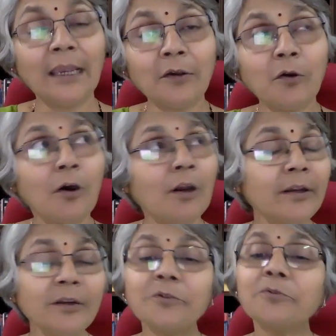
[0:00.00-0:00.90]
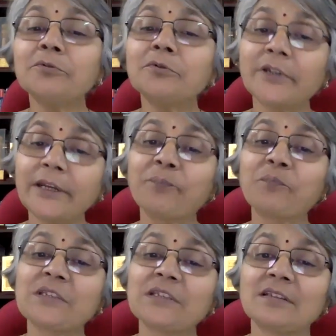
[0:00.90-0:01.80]
According to
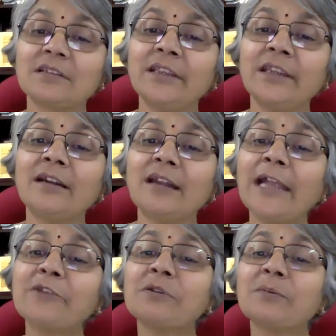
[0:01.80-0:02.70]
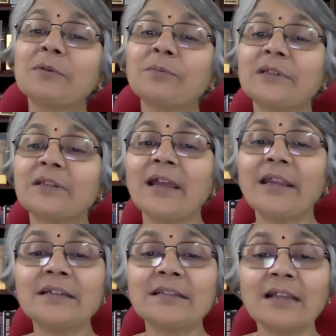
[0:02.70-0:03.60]
TRIPS, the intellectual property
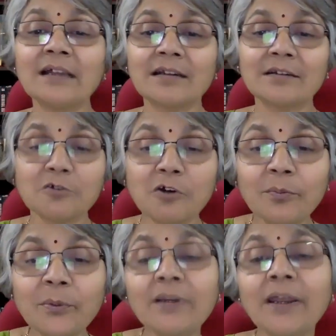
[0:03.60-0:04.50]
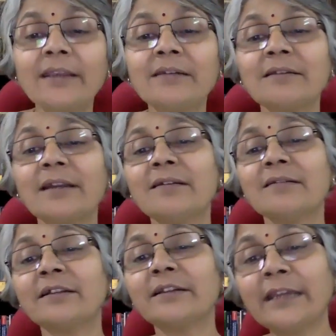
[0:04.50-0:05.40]
rights are copyright
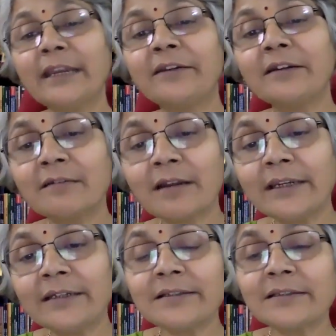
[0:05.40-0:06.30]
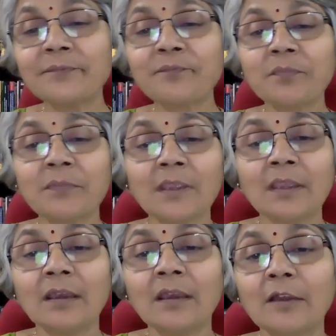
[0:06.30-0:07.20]
and related rights.
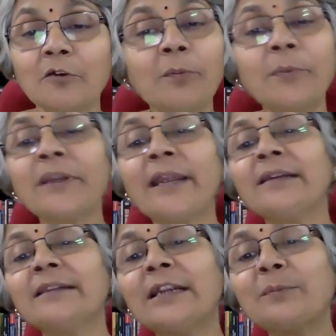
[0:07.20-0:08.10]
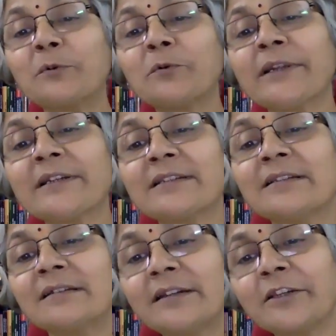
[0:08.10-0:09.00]
Copyright that protects
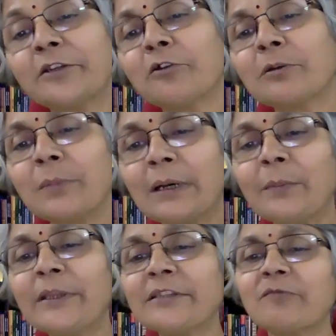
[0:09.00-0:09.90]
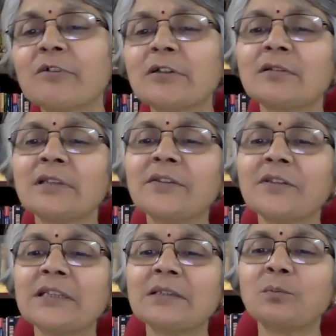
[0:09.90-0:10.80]
the written or published works
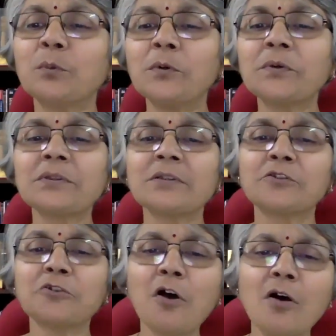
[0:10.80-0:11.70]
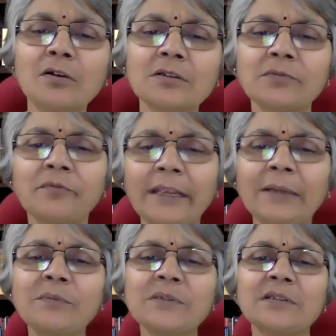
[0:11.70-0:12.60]
such as books, songs,
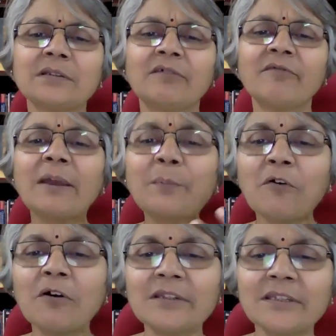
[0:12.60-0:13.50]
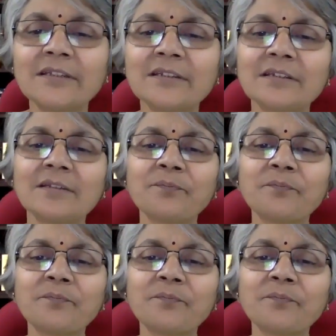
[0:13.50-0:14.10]
films, web contents,